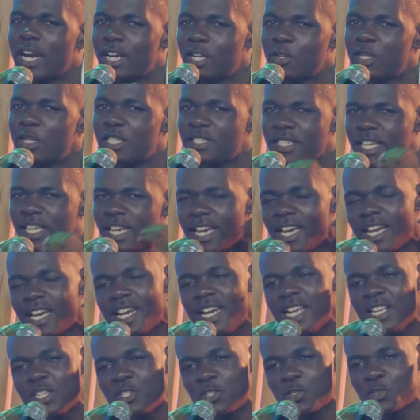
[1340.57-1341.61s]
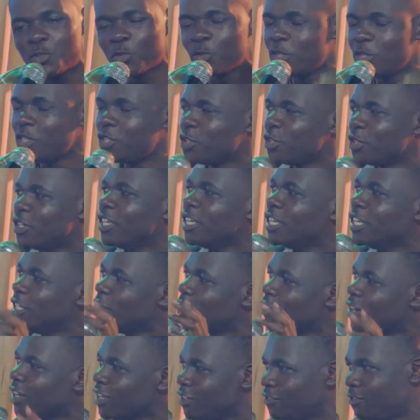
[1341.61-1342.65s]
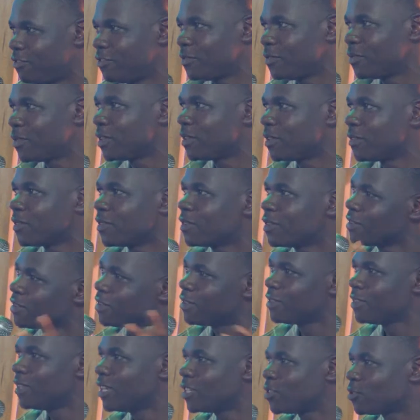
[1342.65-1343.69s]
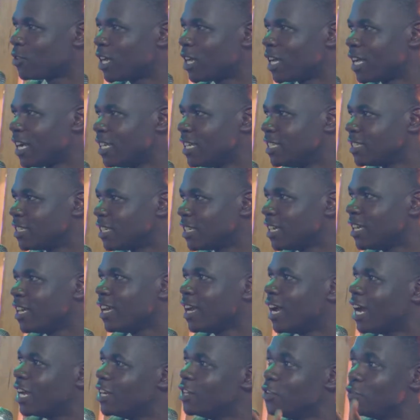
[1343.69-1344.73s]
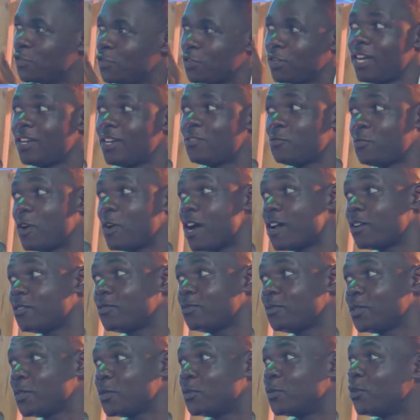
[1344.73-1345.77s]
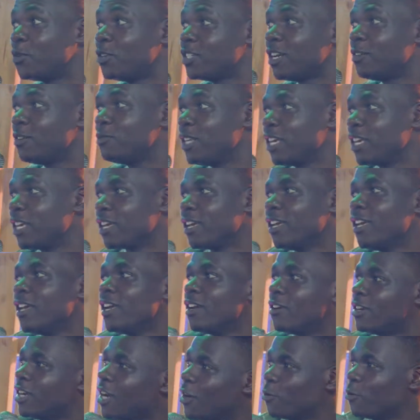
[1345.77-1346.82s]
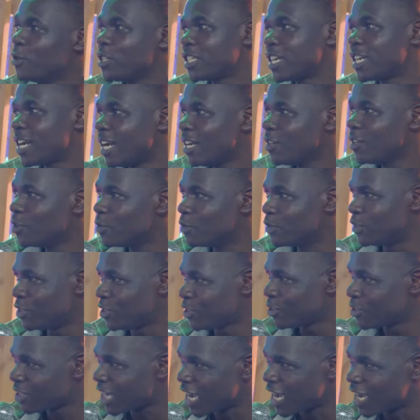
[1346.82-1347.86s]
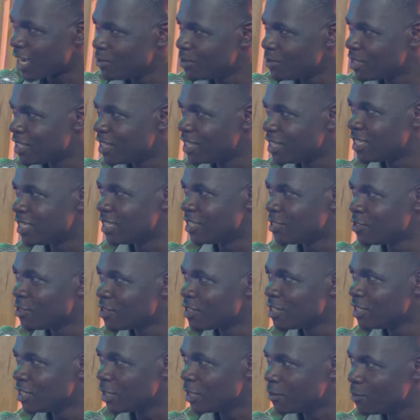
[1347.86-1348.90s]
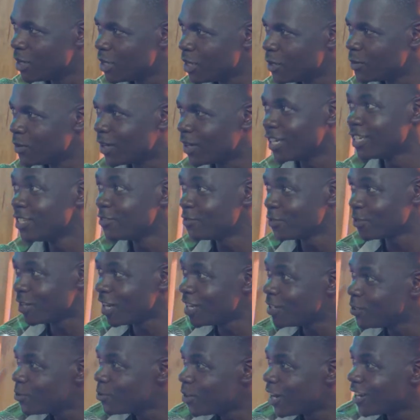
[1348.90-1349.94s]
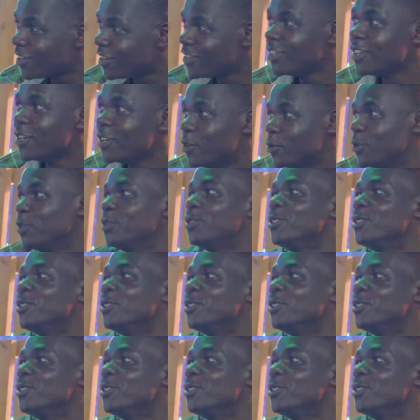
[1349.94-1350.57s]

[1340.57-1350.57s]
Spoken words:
address any situation in your life. That's what I can say. And if you had one, because I'm like, now which kind of circumstance is not in the Bible? And if you had one, we